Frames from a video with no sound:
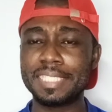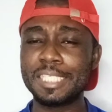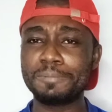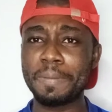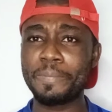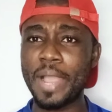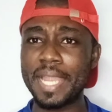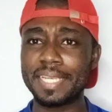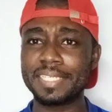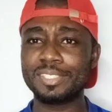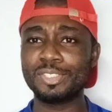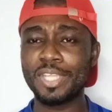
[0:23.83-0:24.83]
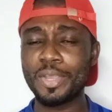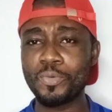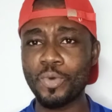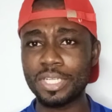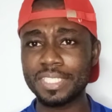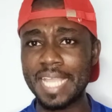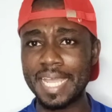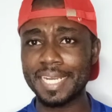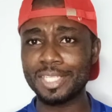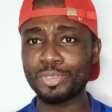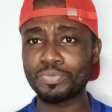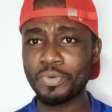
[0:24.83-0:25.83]
these people, do they want
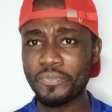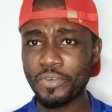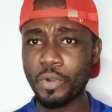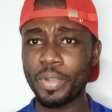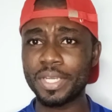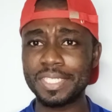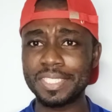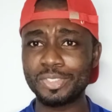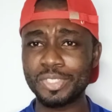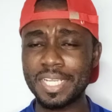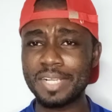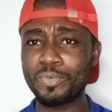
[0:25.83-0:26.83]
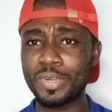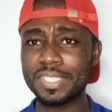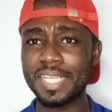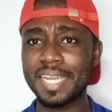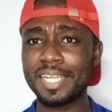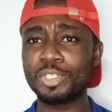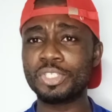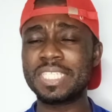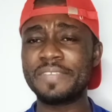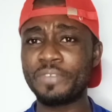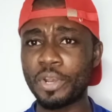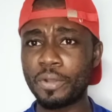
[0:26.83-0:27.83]
Ghana to move forward? Do they want Ghana to
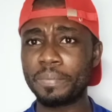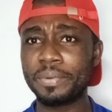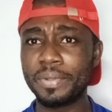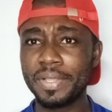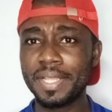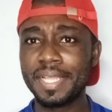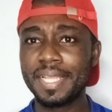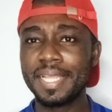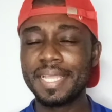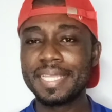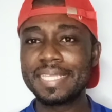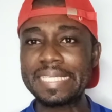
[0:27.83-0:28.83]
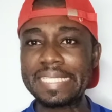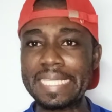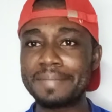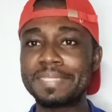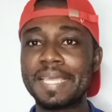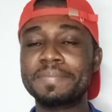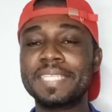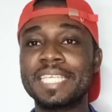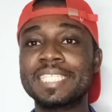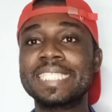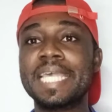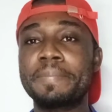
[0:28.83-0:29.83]
develop? Sometimes
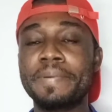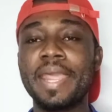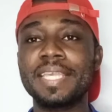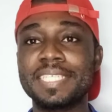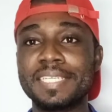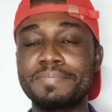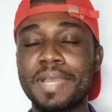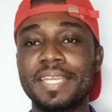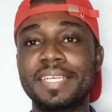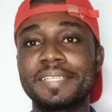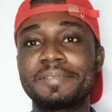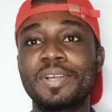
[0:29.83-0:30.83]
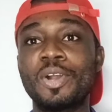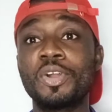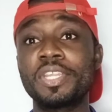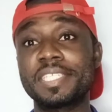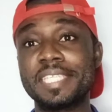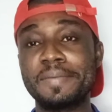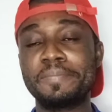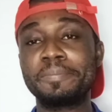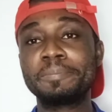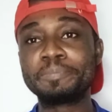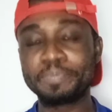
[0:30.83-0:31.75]
it's surprising, but all the same,